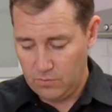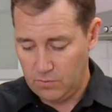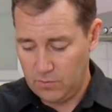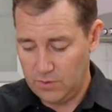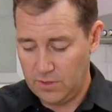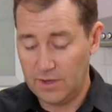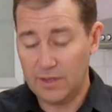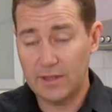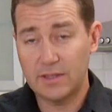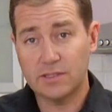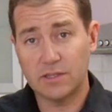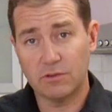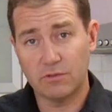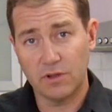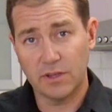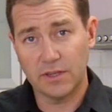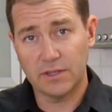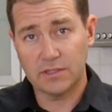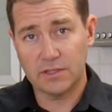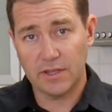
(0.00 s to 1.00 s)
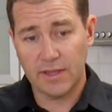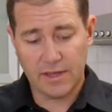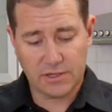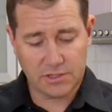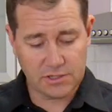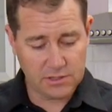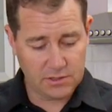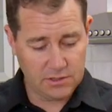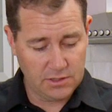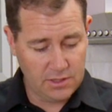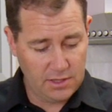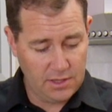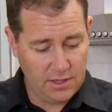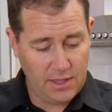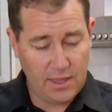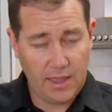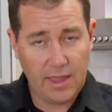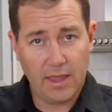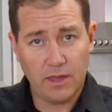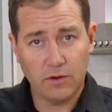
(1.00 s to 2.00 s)
With an easy release latch,
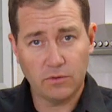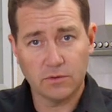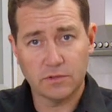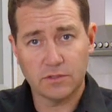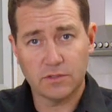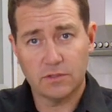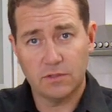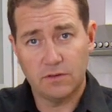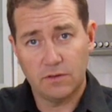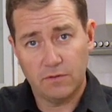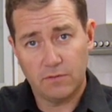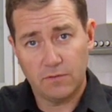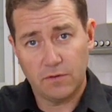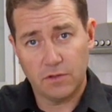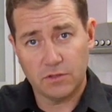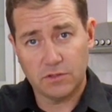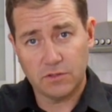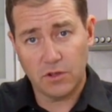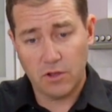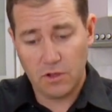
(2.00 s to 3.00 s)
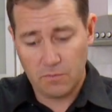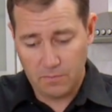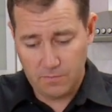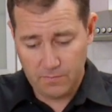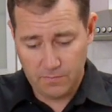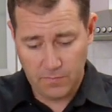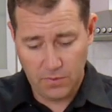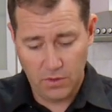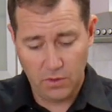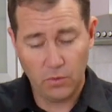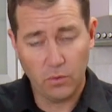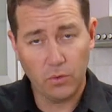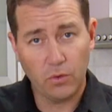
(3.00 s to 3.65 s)
handles for the top